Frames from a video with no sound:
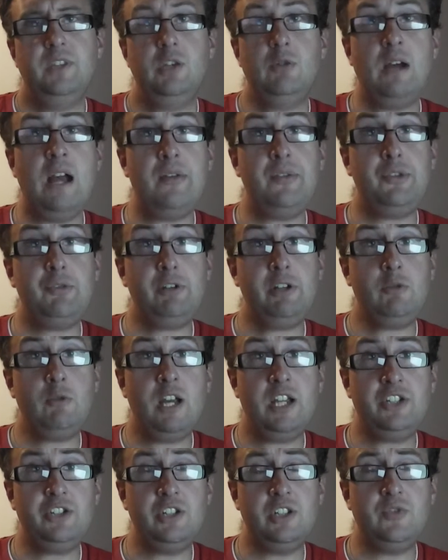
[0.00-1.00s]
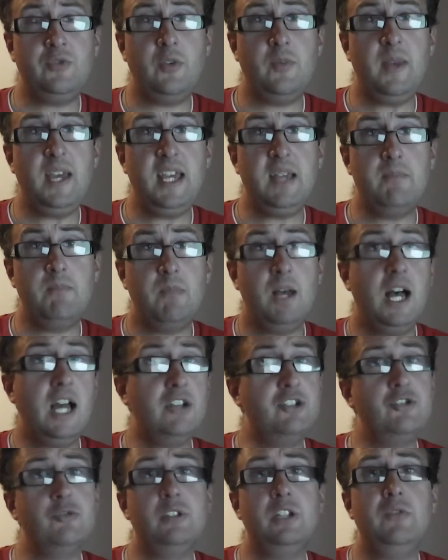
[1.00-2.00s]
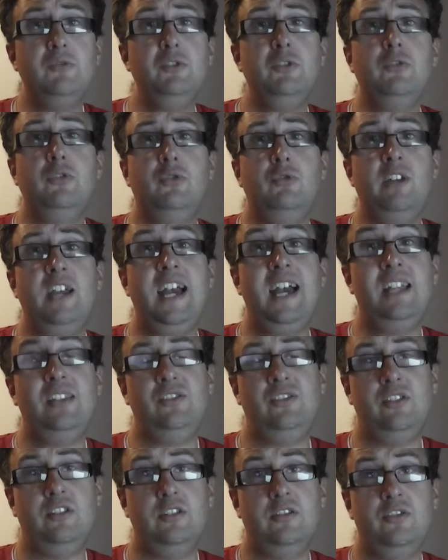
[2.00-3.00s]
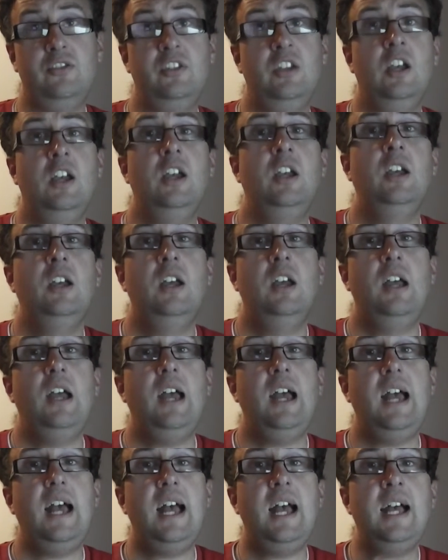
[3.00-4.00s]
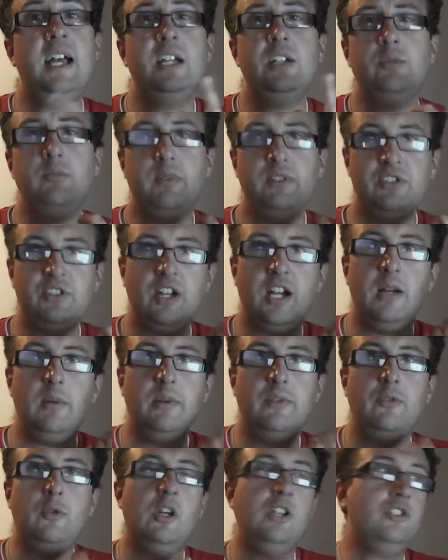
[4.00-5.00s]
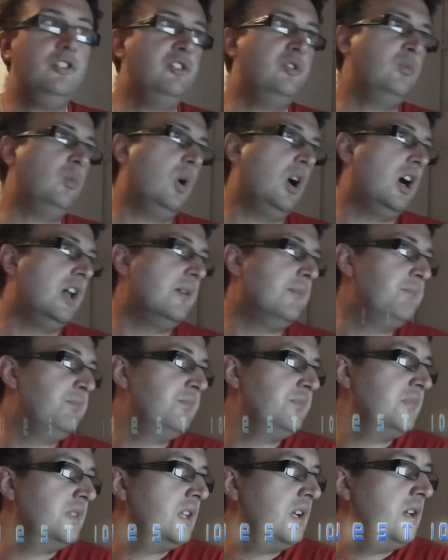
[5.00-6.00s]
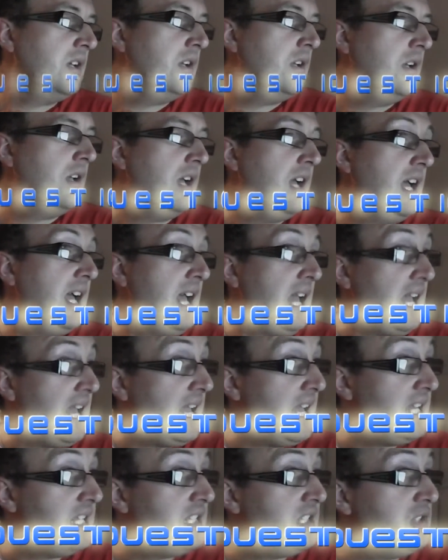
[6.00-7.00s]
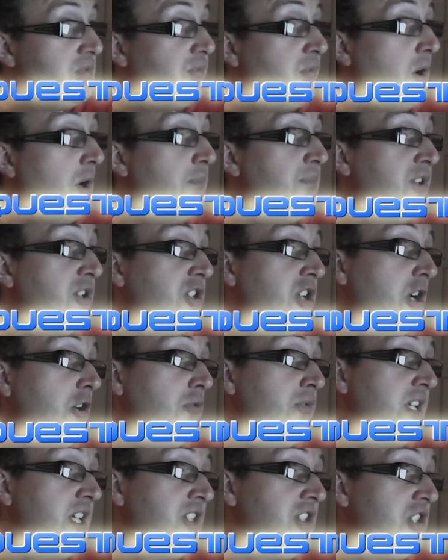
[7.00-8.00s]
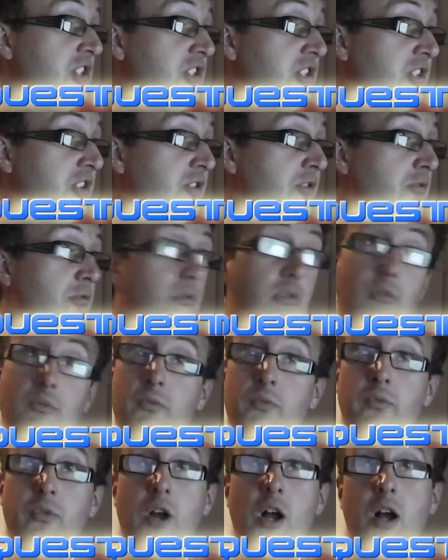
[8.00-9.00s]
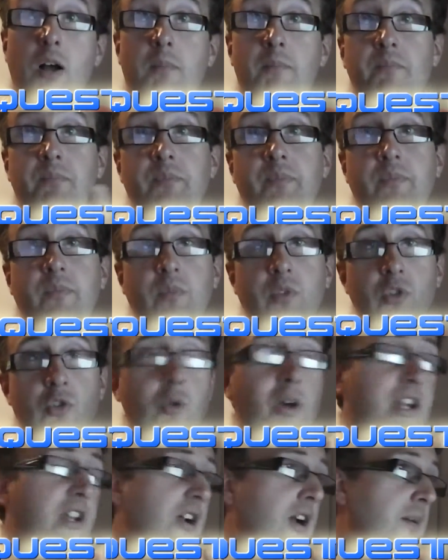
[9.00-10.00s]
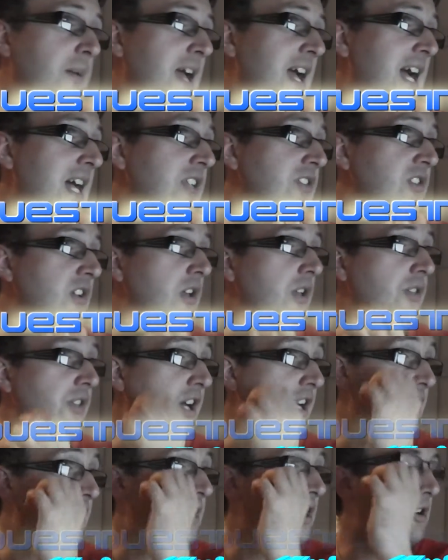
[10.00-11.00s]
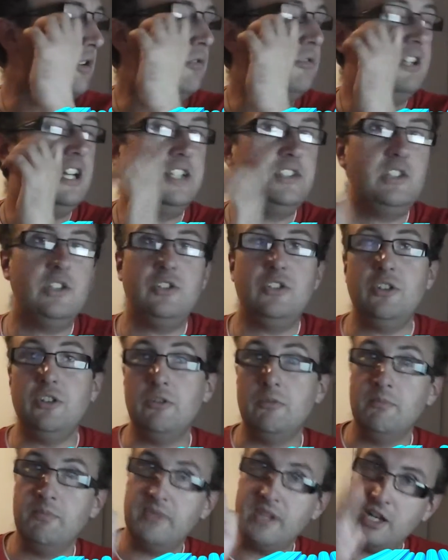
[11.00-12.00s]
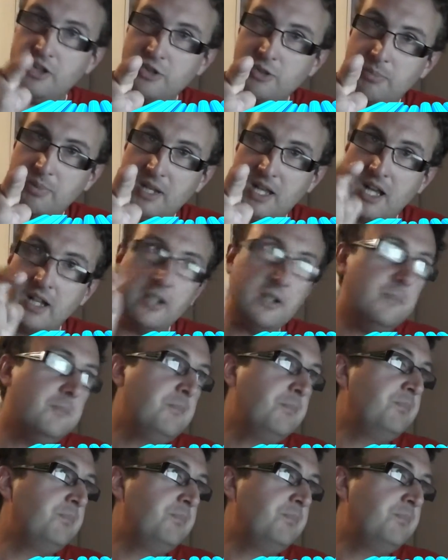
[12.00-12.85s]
You have three questions for me. I shall give you three answers. And we start with question one. And it's from the Co92 from Twitter at the Co92. There's your plug.